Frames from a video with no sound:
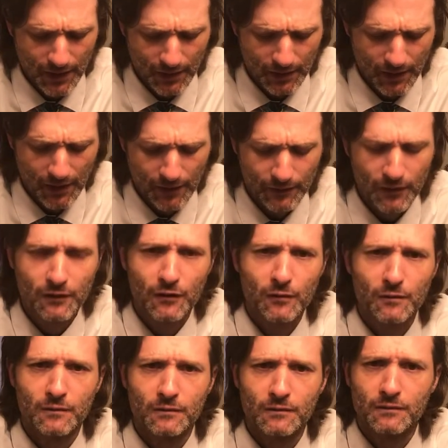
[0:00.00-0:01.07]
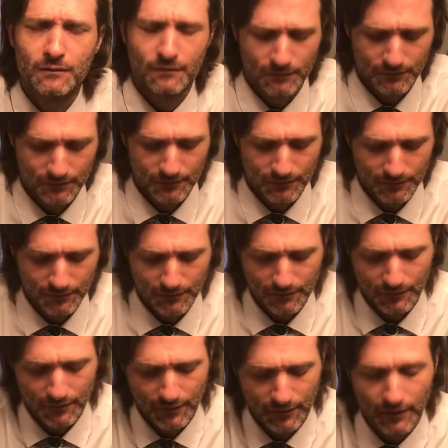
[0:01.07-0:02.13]
How do you do?
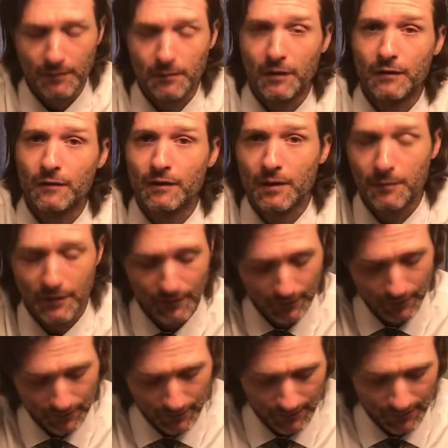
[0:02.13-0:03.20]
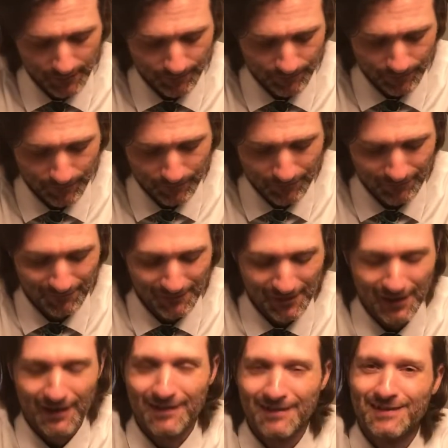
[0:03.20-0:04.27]
Said Mr.
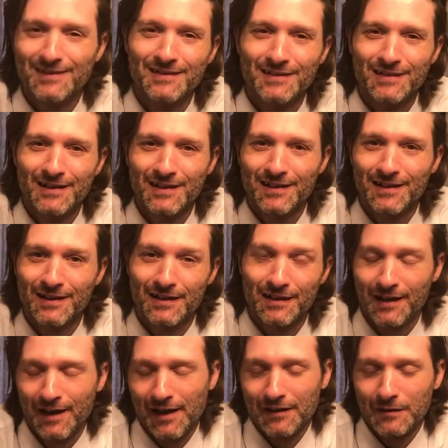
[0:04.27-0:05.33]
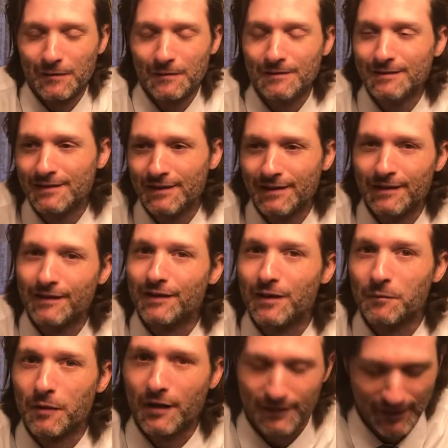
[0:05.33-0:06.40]
Simmons. Hello, said
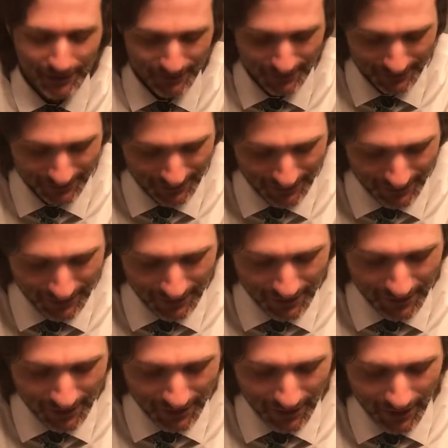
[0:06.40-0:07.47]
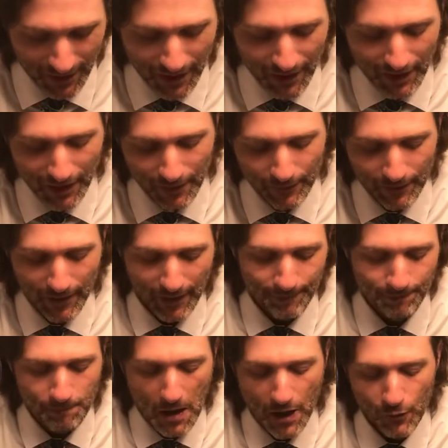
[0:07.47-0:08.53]
Montag. Oh yeah,
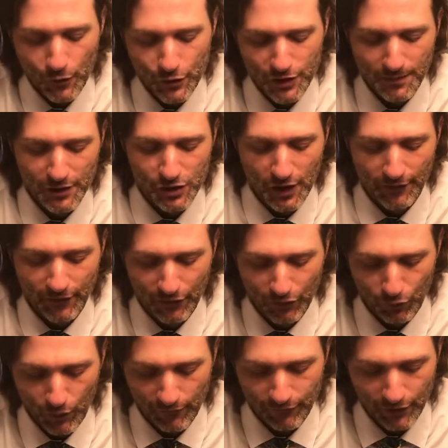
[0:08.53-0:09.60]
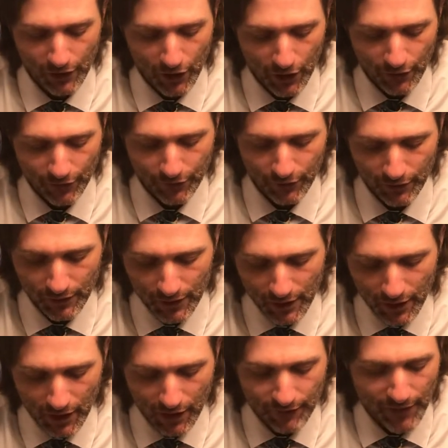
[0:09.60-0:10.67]
I want you to meet Jonathan Swift, the author
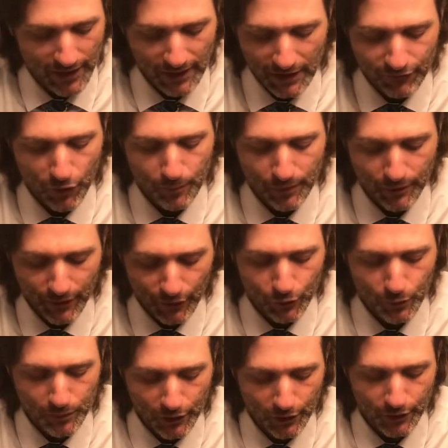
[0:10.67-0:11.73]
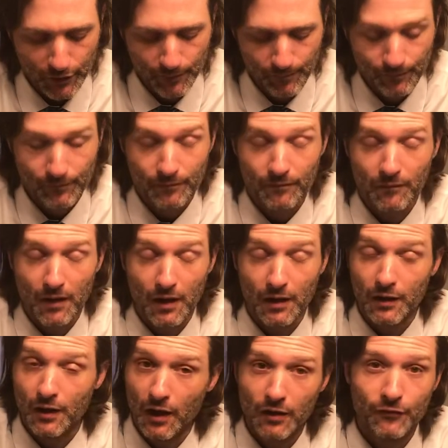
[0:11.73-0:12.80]
of that evil political book,
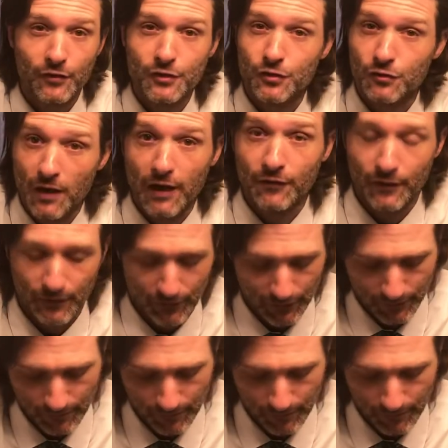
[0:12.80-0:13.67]
Gulliver's Travels.